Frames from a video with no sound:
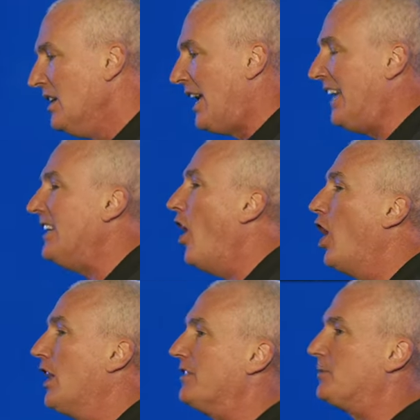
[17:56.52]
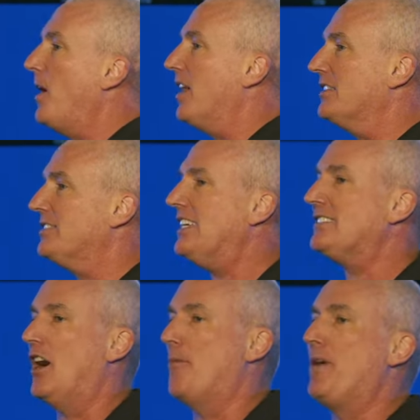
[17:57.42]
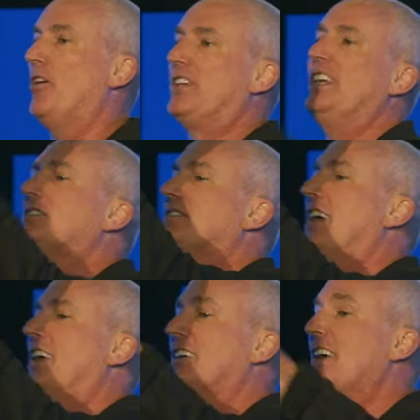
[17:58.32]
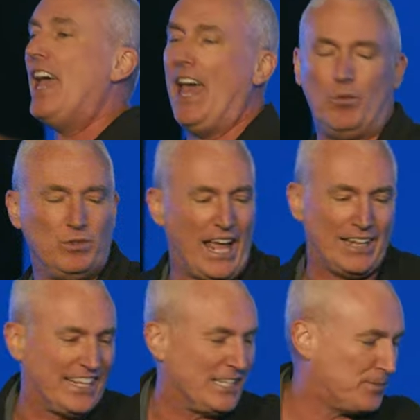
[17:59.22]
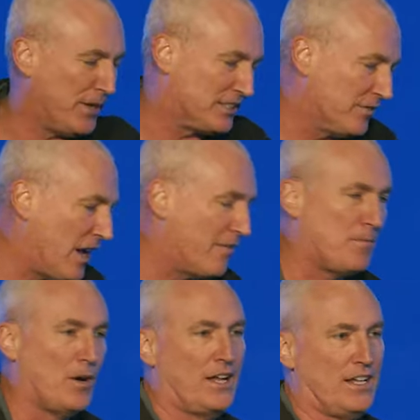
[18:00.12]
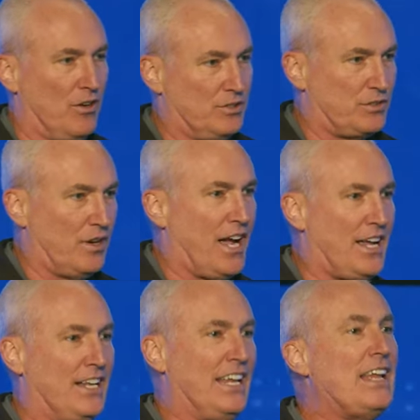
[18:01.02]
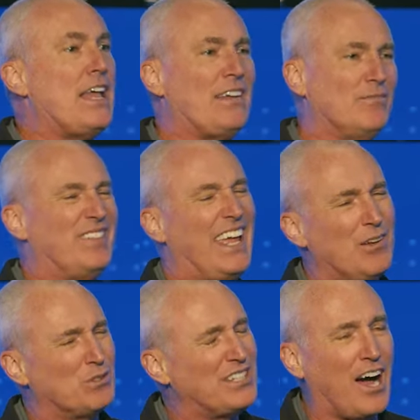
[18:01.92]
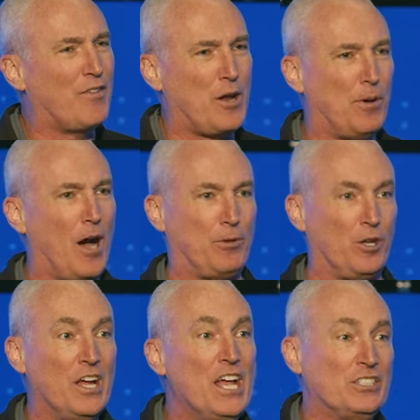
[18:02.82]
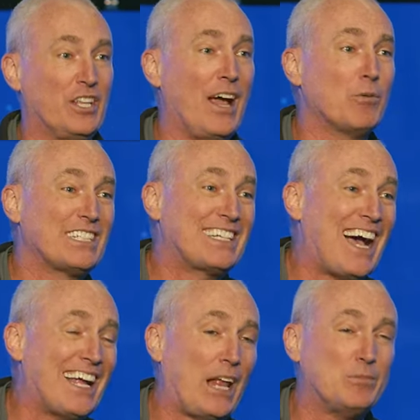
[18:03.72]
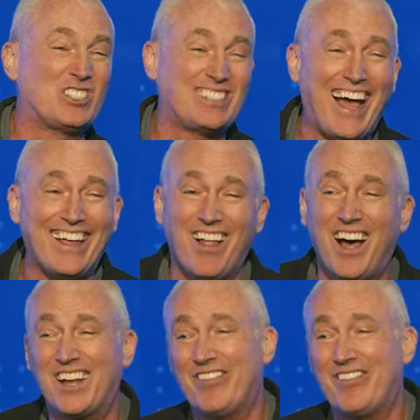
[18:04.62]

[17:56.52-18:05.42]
He, all of his policies upheld his thing and at the expense of everybody else, right? And he, he was not very popular. So there was a guy named Cylon of